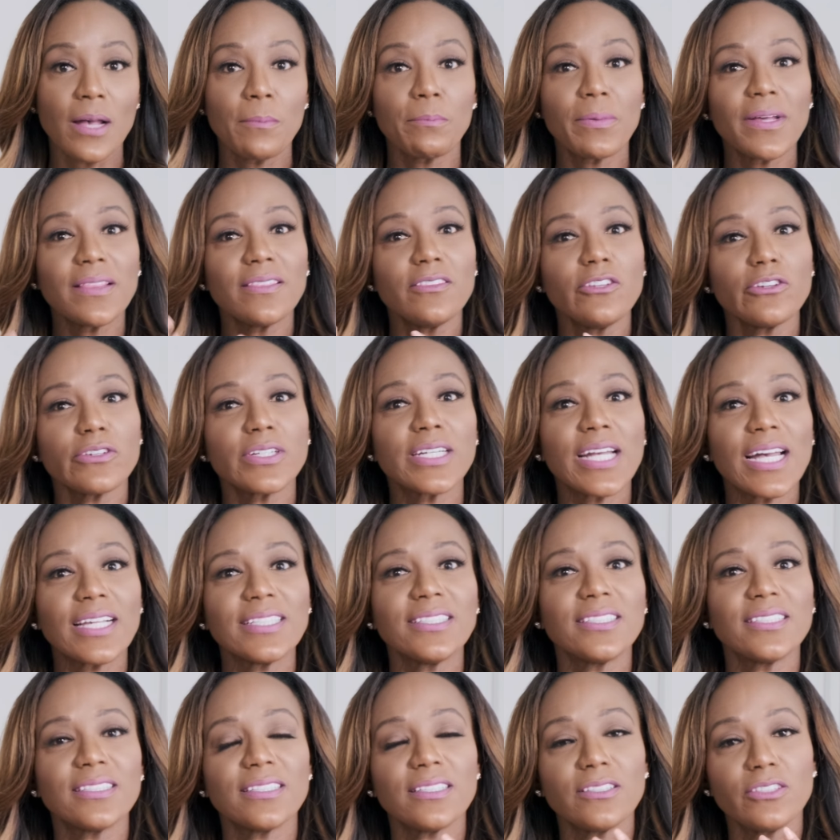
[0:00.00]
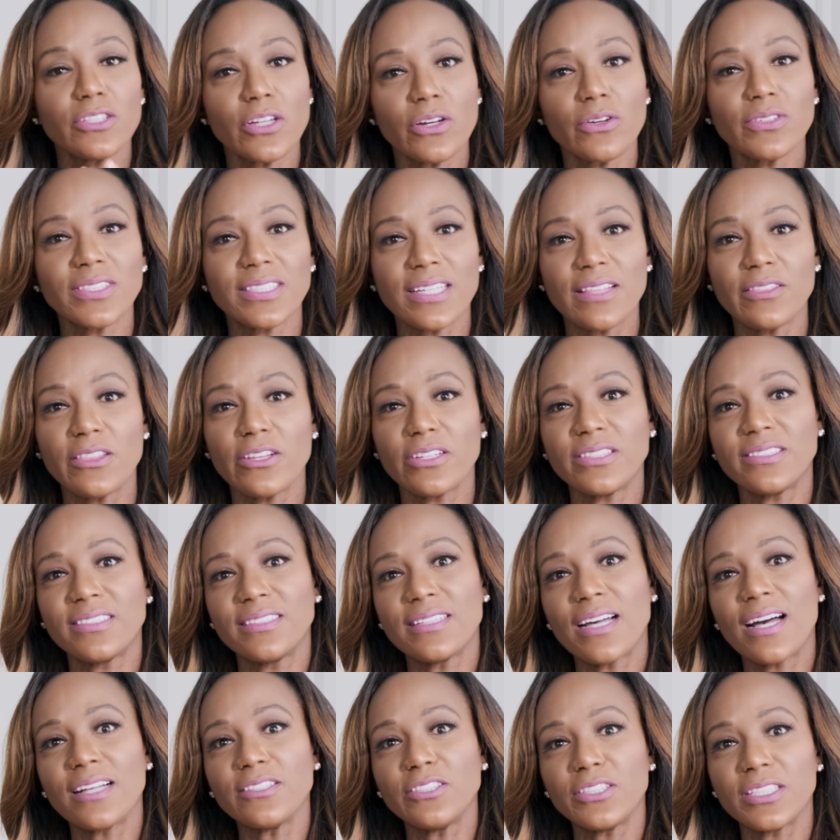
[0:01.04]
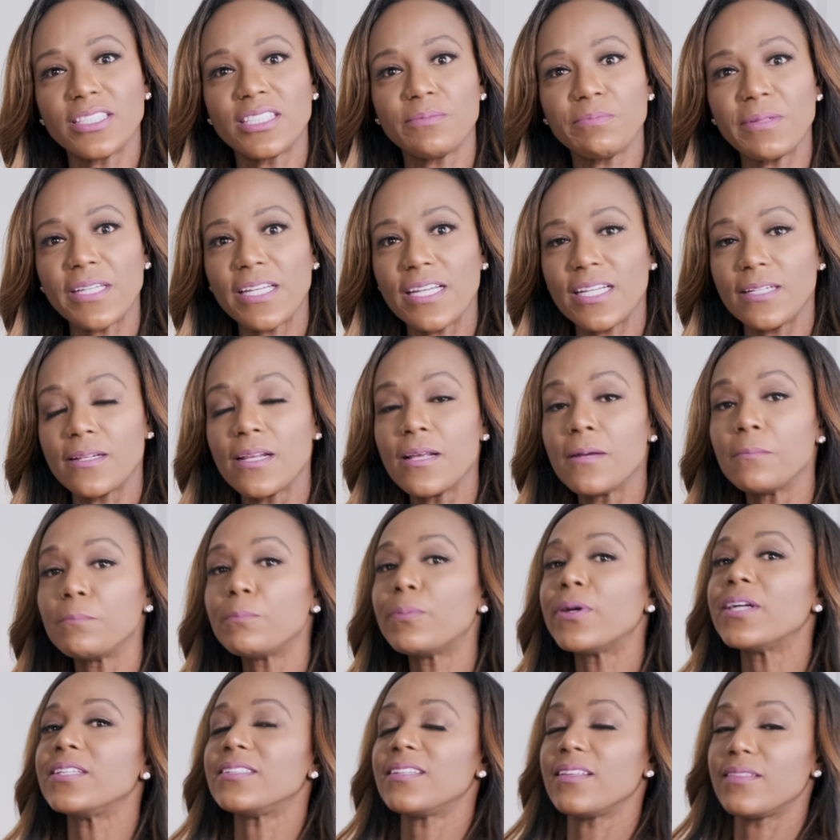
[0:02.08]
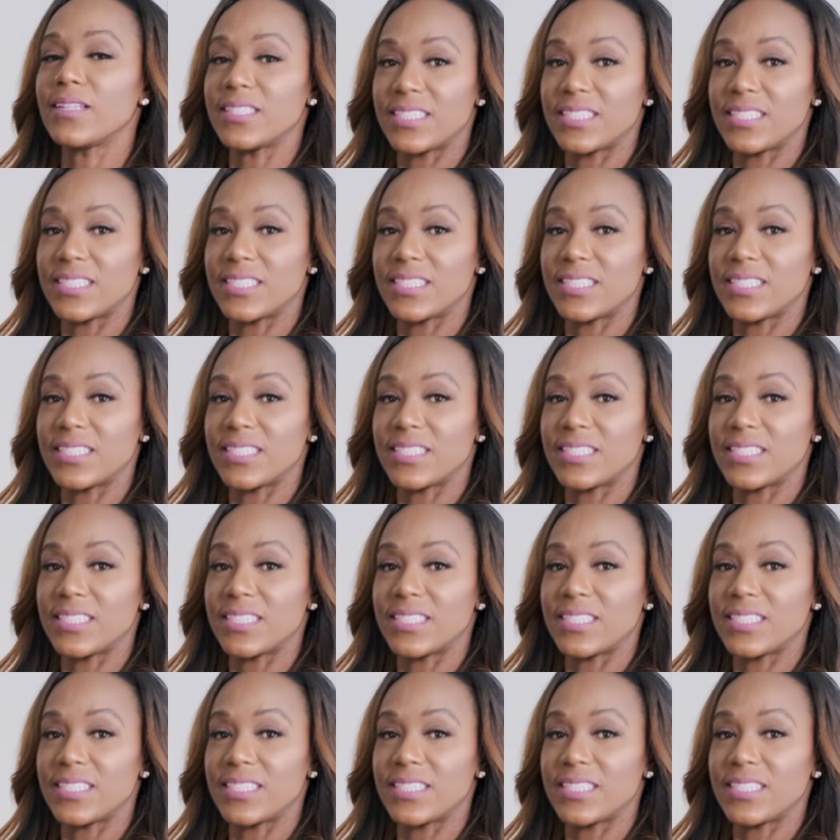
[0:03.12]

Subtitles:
But your guest knows that it's not just being put to the